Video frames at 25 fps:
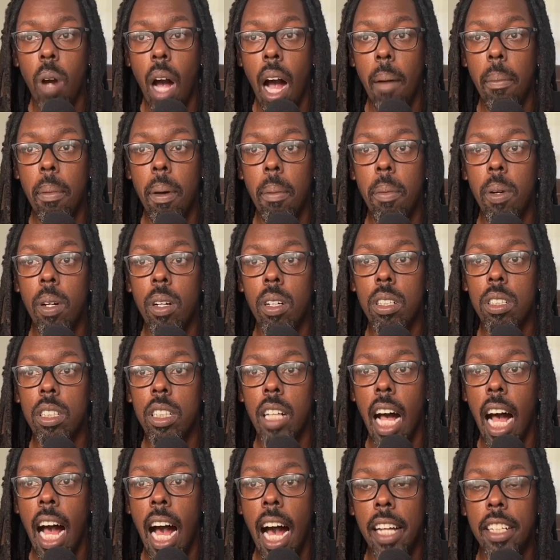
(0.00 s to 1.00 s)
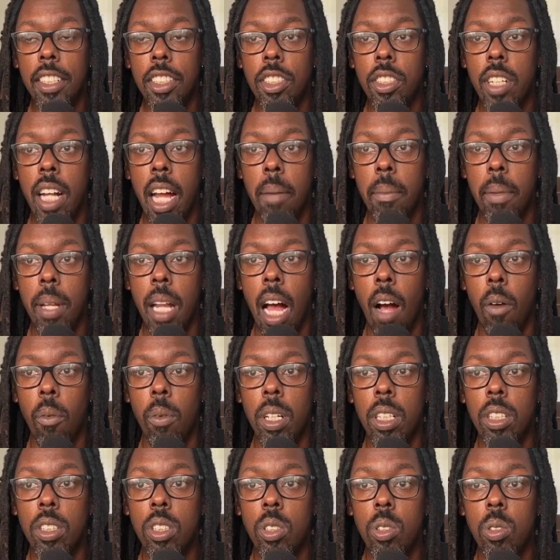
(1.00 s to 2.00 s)
I remember the hottest track meet I
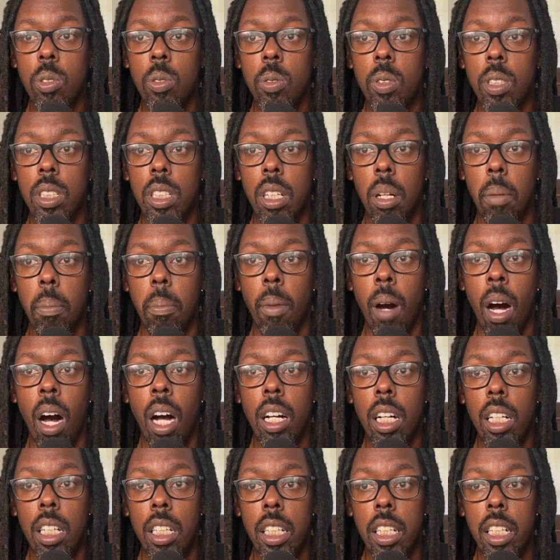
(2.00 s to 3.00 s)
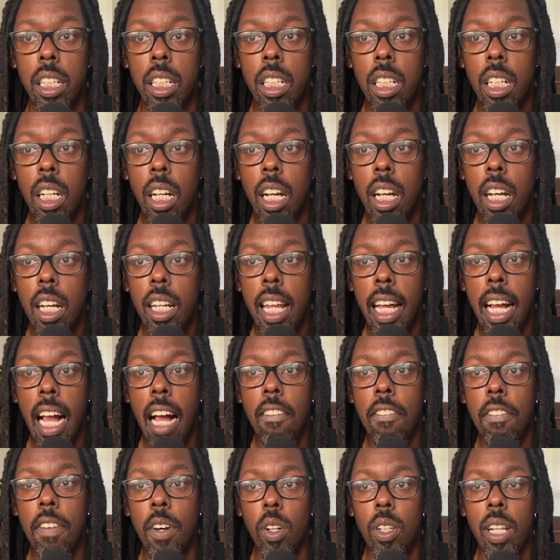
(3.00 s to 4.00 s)
went to was in Immokalee. Like
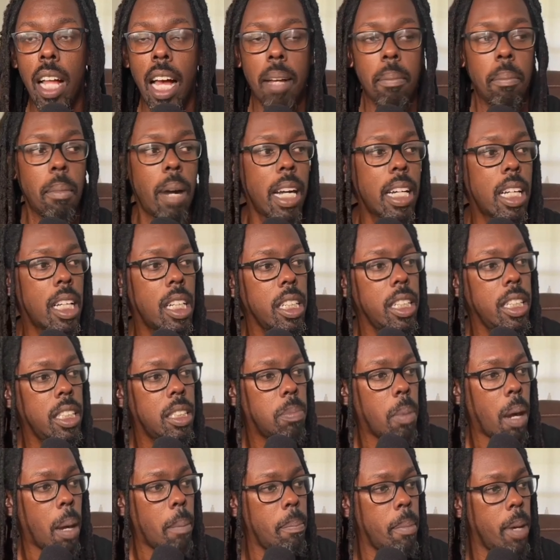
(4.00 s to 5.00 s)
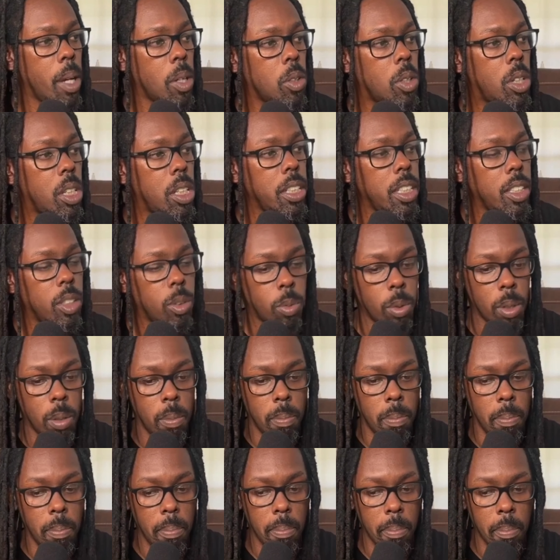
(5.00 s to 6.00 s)
I felt like my cleats, my metal cleats, were
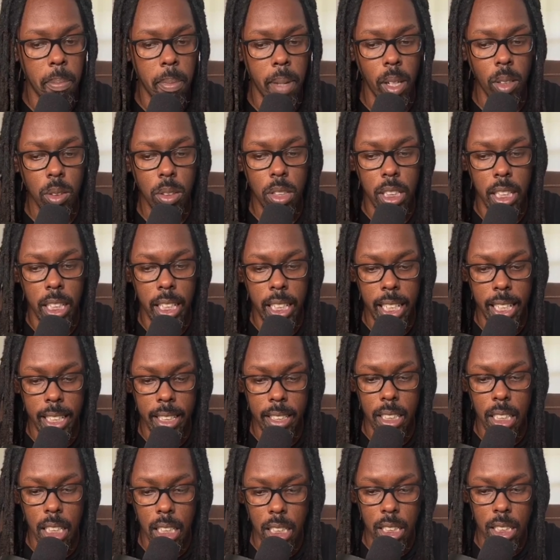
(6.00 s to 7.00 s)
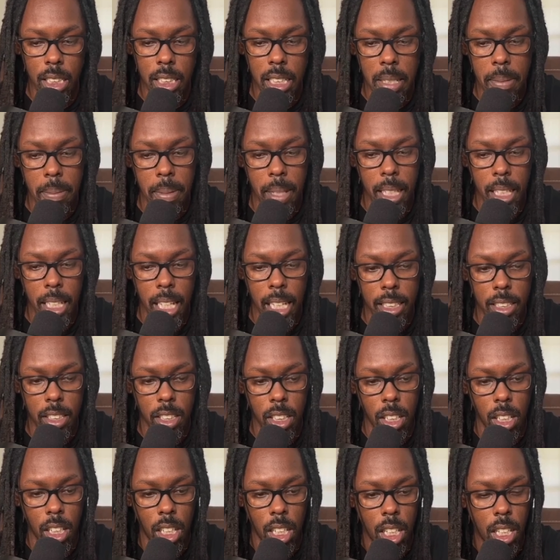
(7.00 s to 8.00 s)
melting into the cement, to
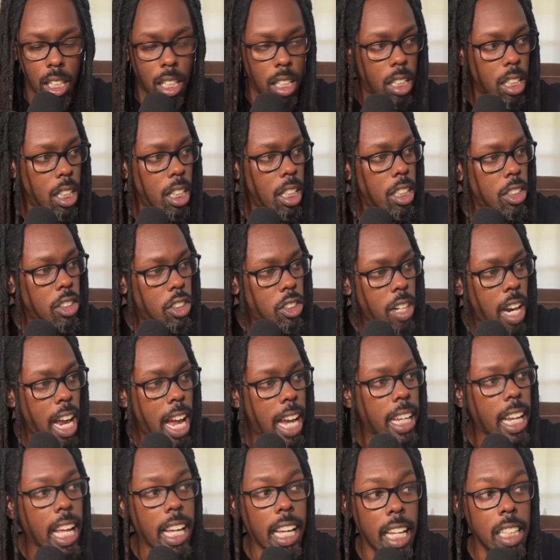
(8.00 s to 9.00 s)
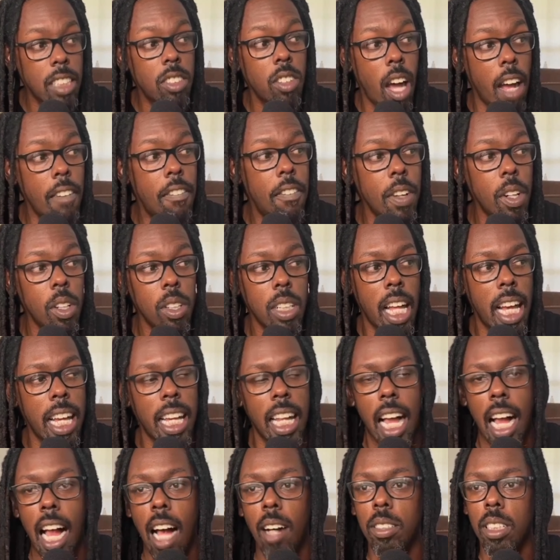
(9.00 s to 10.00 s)
the track. Like that's what I felt like.
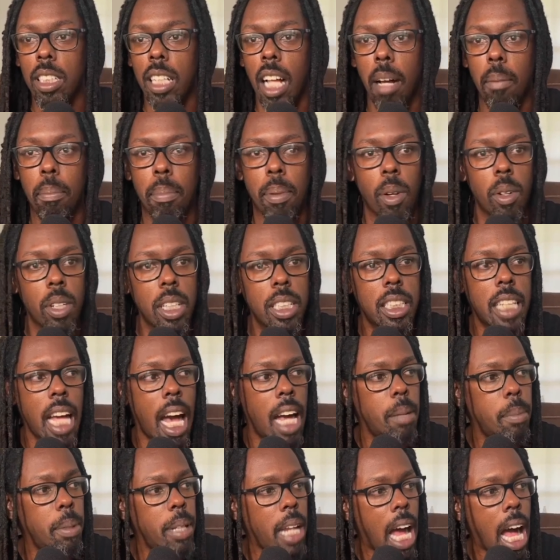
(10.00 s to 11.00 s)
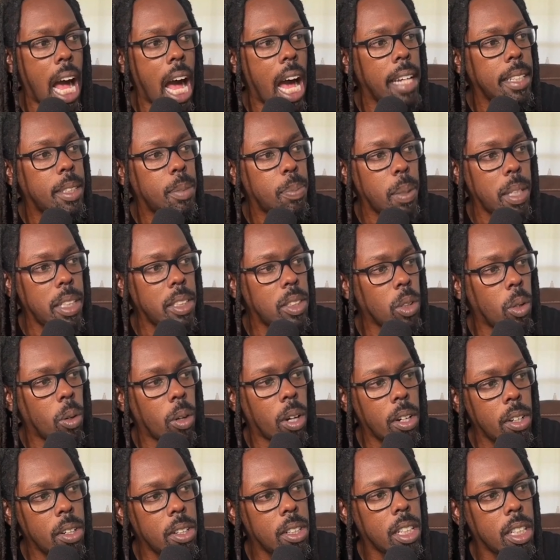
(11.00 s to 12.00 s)
I was like, bro, this got to be the hottest place on
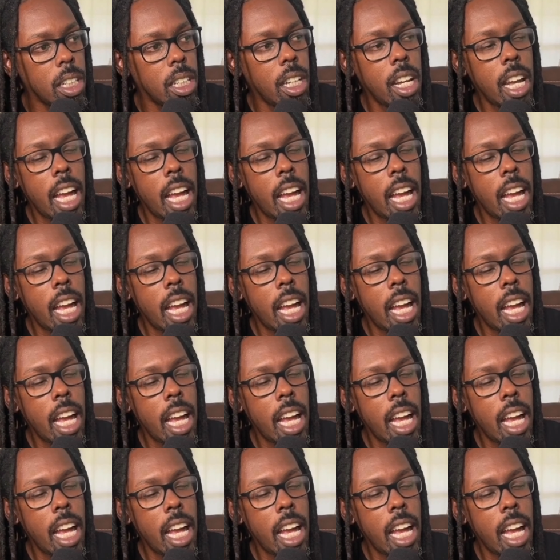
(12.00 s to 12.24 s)
earth.